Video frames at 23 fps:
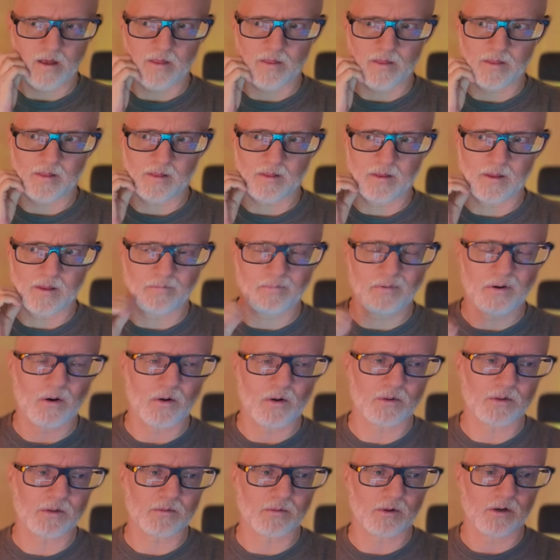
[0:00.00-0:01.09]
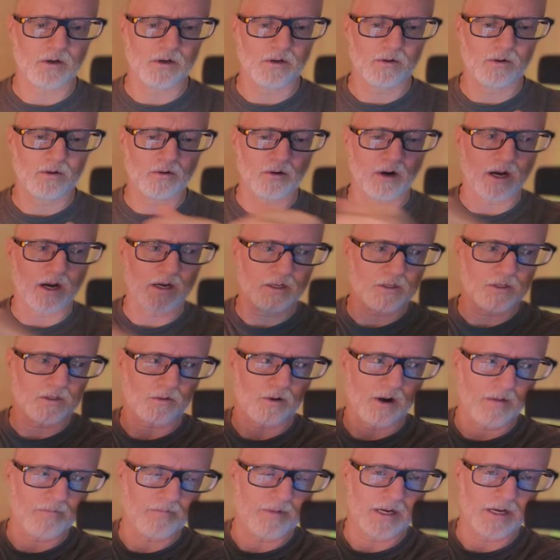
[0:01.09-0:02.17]
the pose where you gra- just
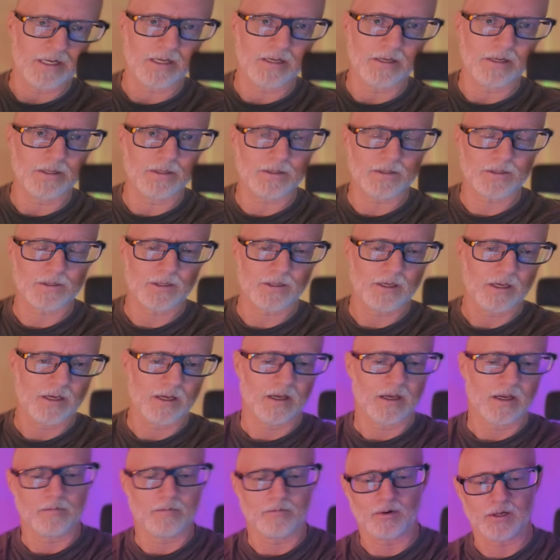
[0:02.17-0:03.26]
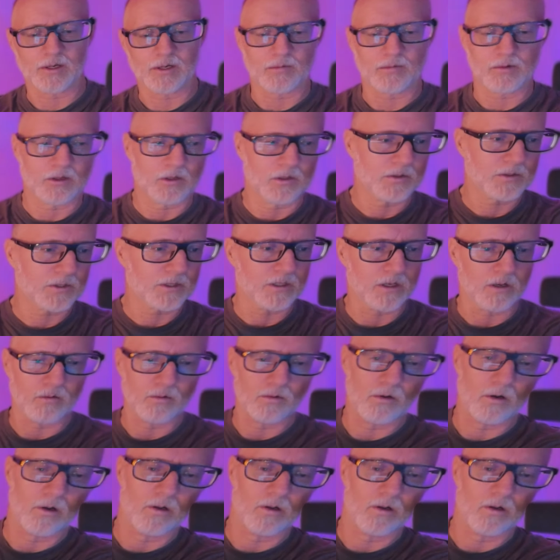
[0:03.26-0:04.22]
grab my knees and bring them close and i'll roll